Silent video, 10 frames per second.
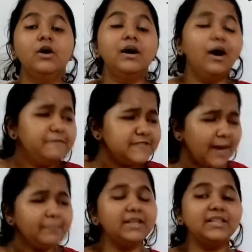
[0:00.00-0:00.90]
Of
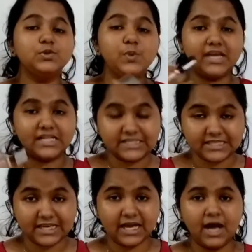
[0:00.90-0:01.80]
something that we can
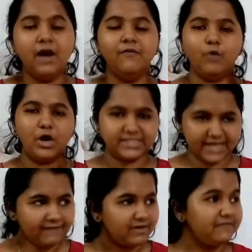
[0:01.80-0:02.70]
see.
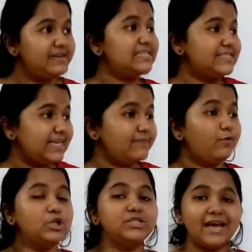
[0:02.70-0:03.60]
Whatever we see,
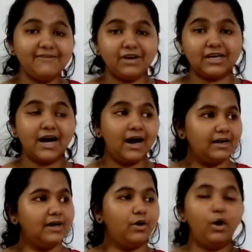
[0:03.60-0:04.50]
whatever
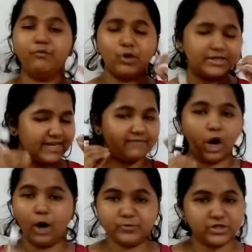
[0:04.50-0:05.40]
color or whatever
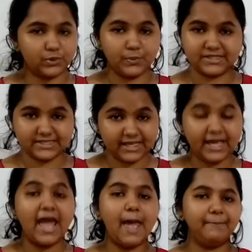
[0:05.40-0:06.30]
object we see
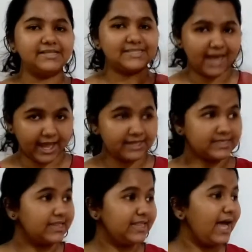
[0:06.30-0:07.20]
emits light,
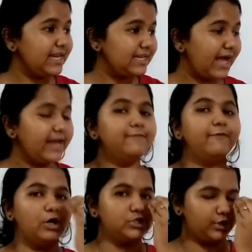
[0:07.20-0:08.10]
and that light
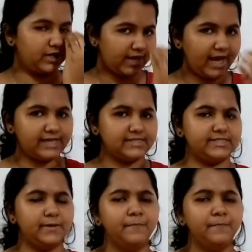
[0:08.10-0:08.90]
falls on our eyes.